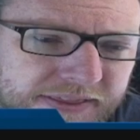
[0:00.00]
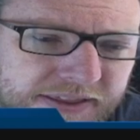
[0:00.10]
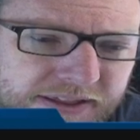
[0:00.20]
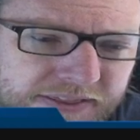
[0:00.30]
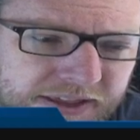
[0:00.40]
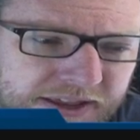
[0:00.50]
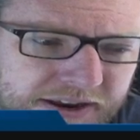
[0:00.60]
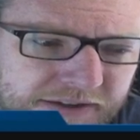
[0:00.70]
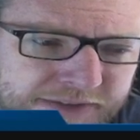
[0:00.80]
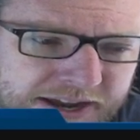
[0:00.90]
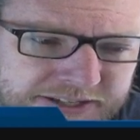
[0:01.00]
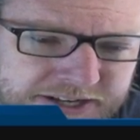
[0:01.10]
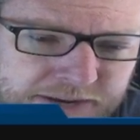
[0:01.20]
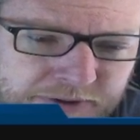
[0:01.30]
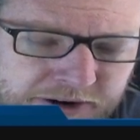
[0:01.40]
And then effects and
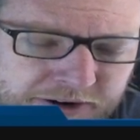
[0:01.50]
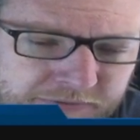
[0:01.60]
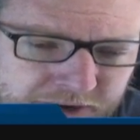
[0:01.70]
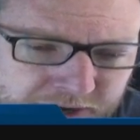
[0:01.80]
hit marker volume I